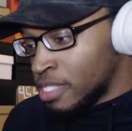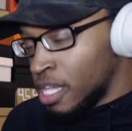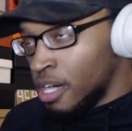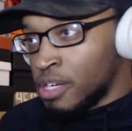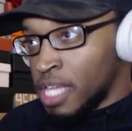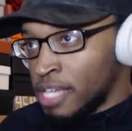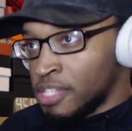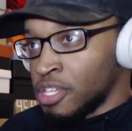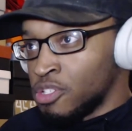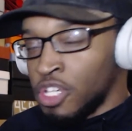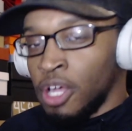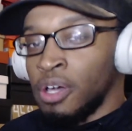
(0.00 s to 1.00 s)
okay,
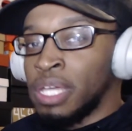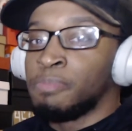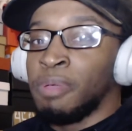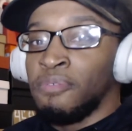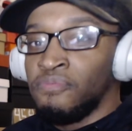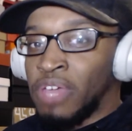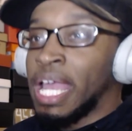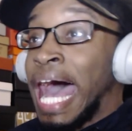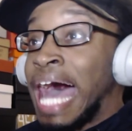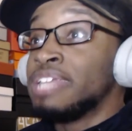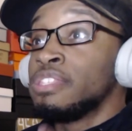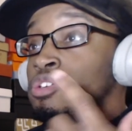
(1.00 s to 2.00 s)
so Joe has been fake.
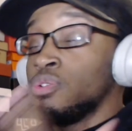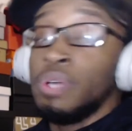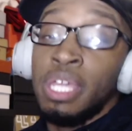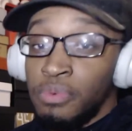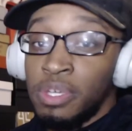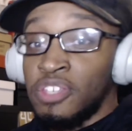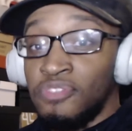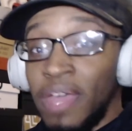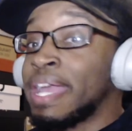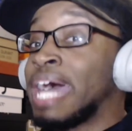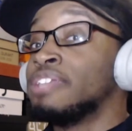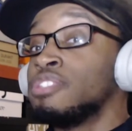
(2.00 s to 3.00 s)
I knew he was
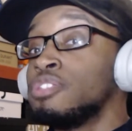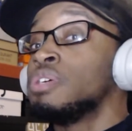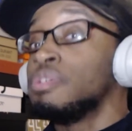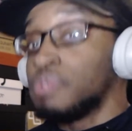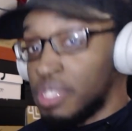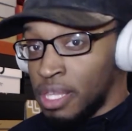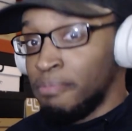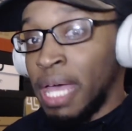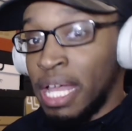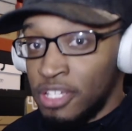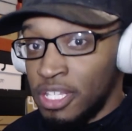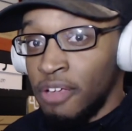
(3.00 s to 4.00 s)
fake. I knew he was an
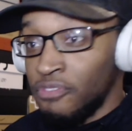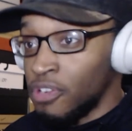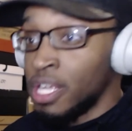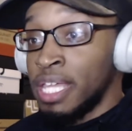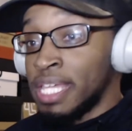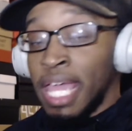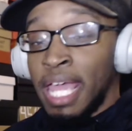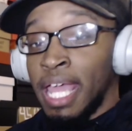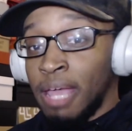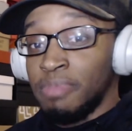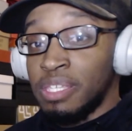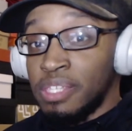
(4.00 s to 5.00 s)
imaginary friend. He can't
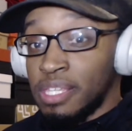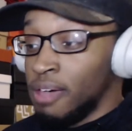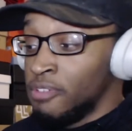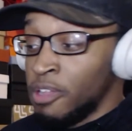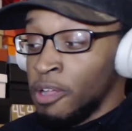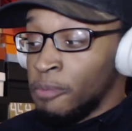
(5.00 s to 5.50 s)
hand me stuff.